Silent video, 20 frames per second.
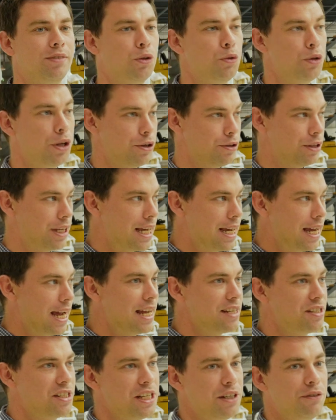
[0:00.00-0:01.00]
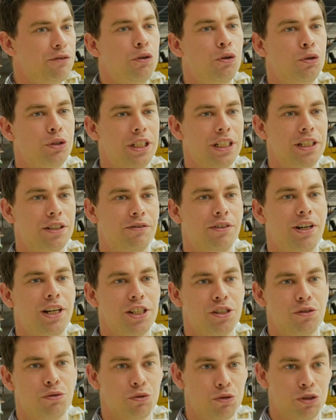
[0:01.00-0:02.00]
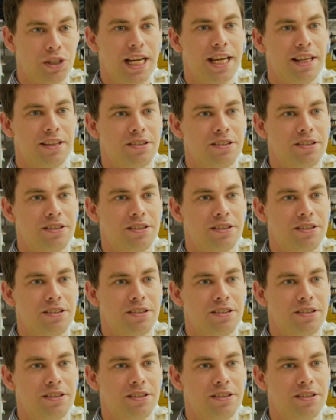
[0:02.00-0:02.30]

Although the ST40 device will stay